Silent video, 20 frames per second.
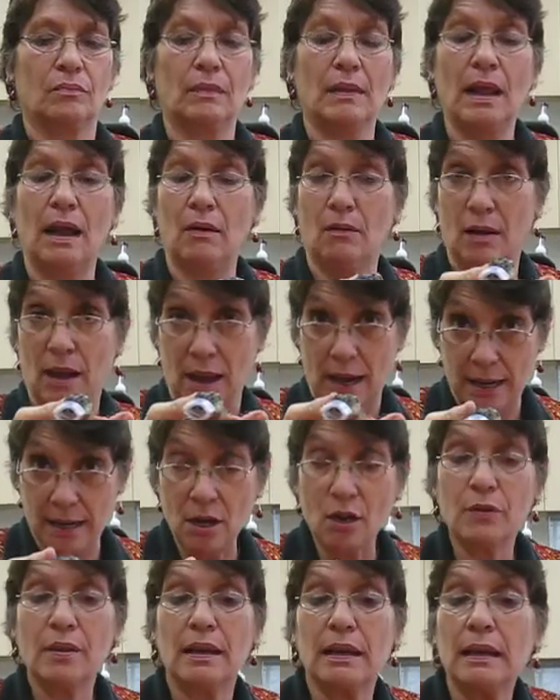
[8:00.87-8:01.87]
Now, I
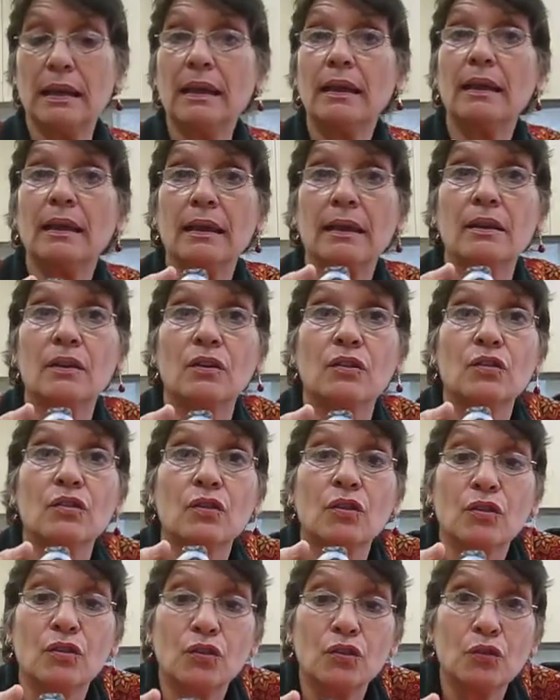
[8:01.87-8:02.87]
know that he is
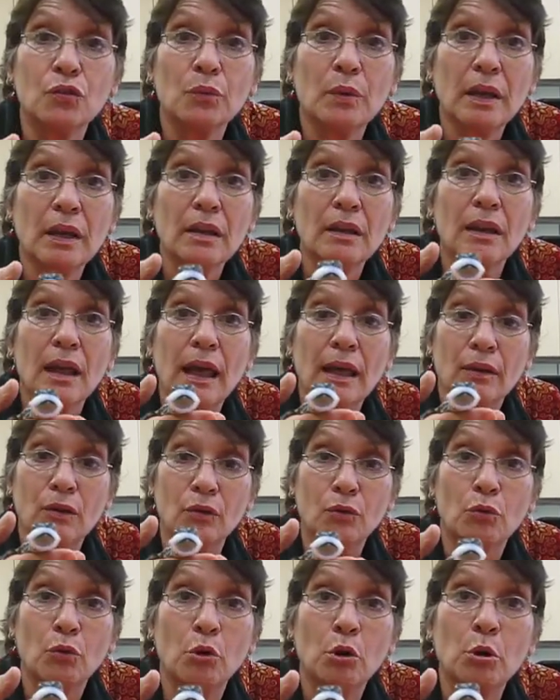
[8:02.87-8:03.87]
sweet and
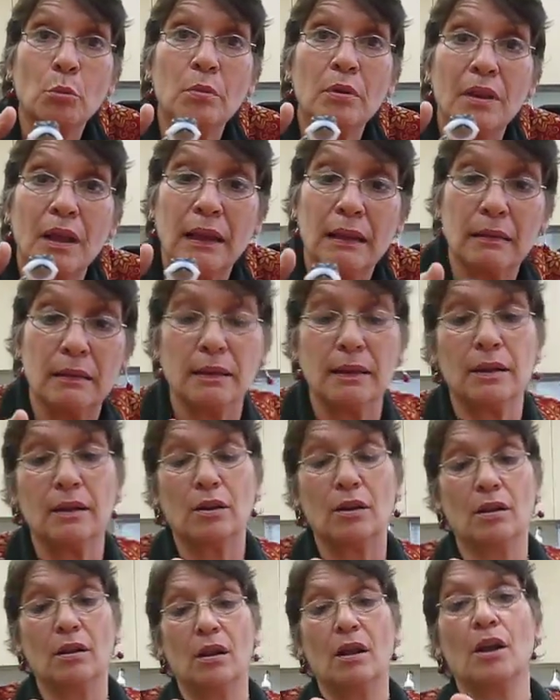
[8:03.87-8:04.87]
adorable and
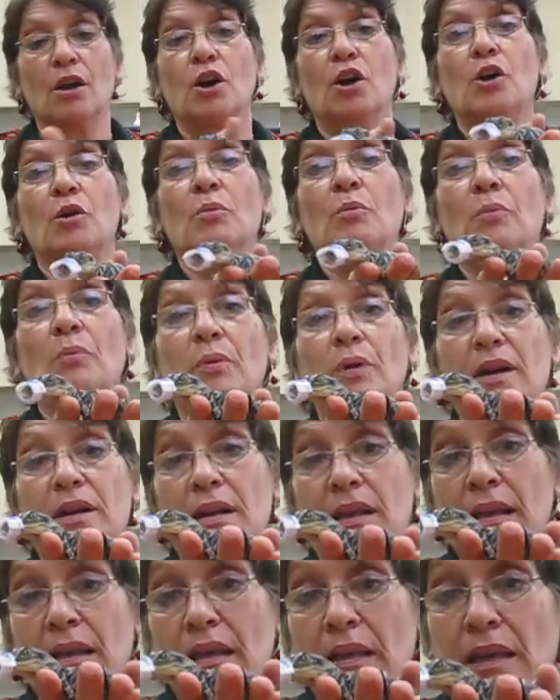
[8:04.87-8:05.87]
little, but
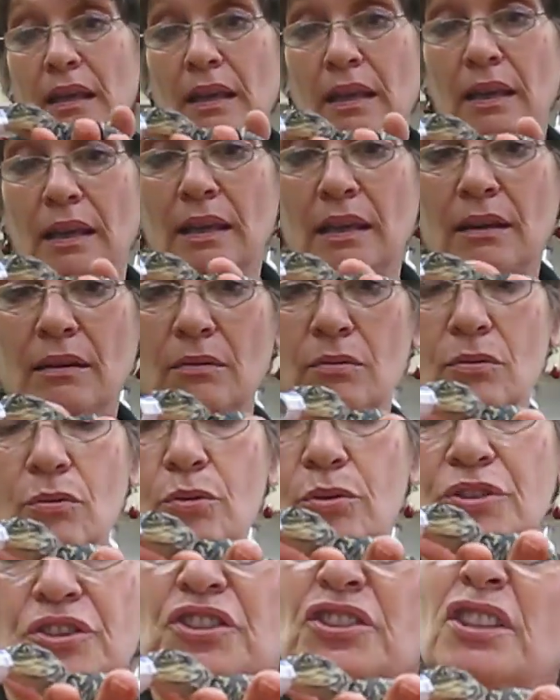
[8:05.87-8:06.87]
he
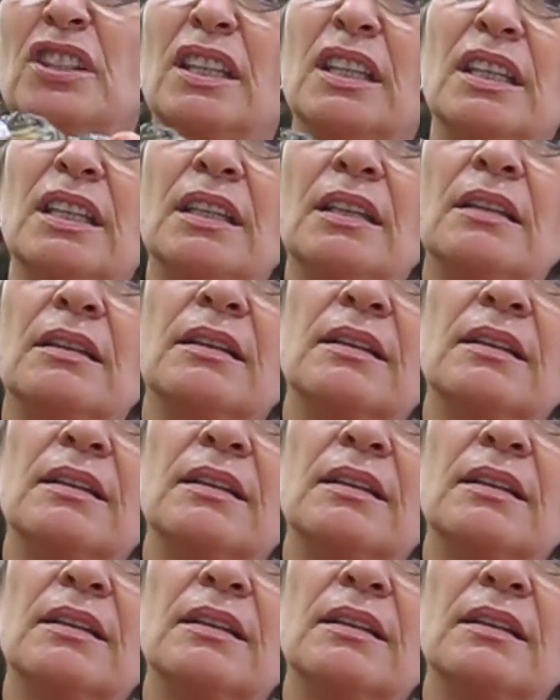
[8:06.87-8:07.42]
or she,